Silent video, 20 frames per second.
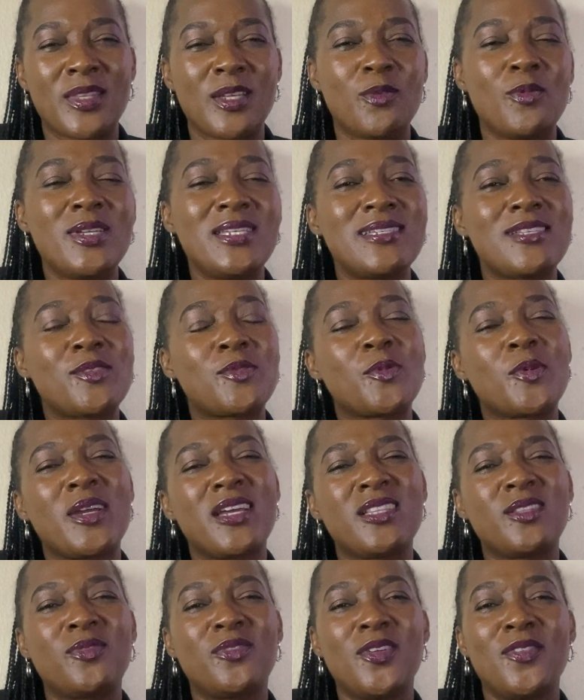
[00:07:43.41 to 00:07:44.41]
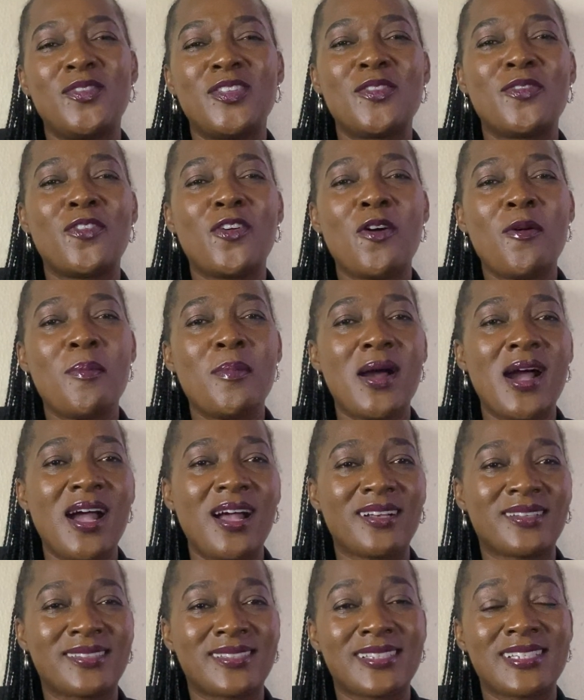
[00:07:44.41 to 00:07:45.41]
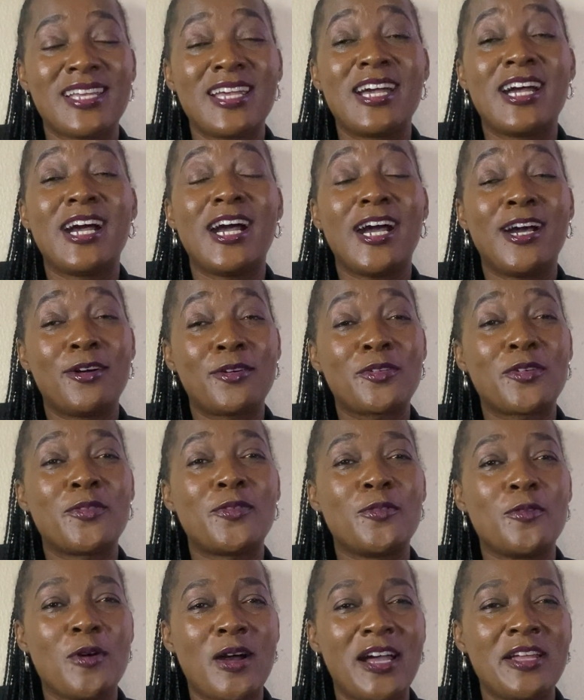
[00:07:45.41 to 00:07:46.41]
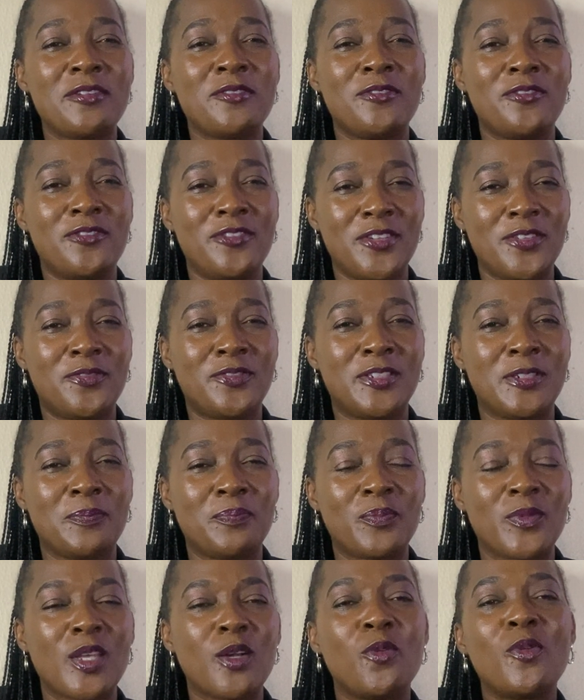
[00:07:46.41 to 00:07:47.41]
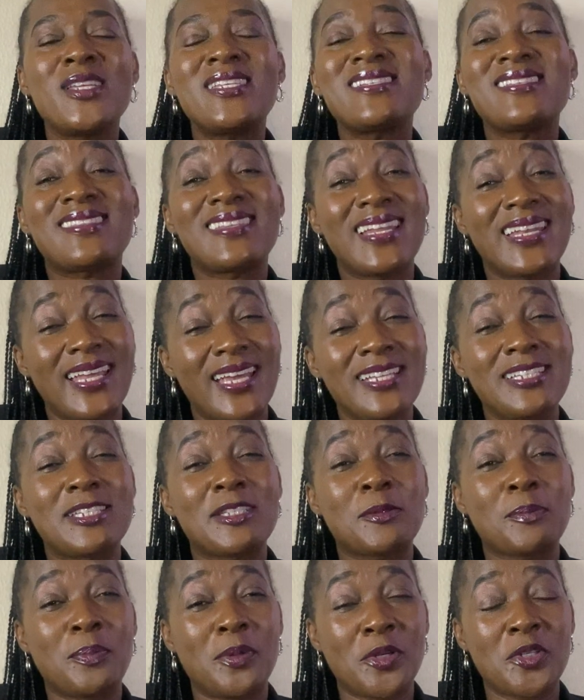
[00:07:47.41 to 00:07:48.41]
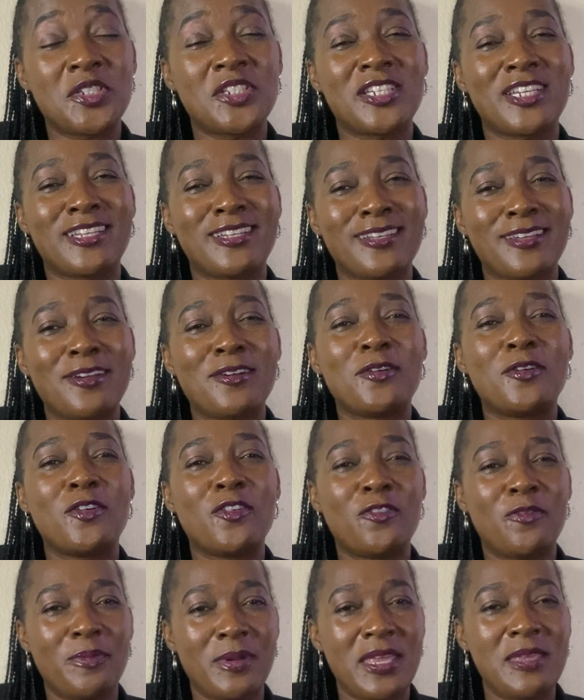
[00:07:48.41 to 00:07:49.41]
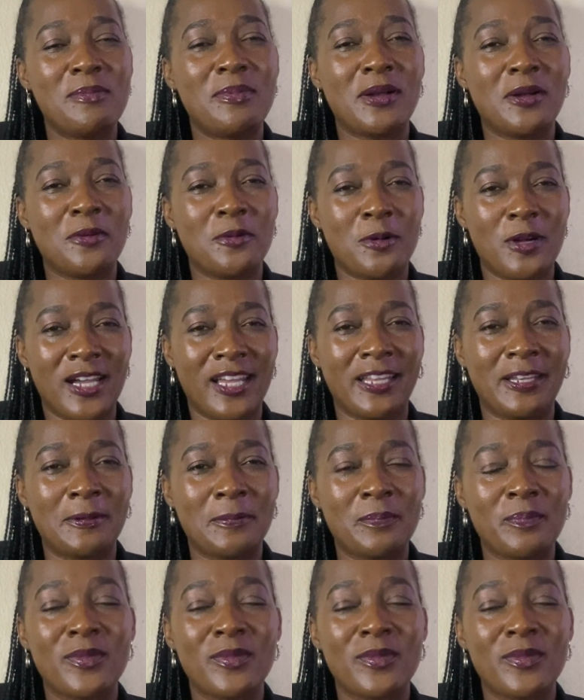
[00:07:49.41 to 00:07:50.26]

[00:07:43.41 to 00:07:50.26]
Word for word: which is worth 54 marks out of 150, which is the largest portion of paper one.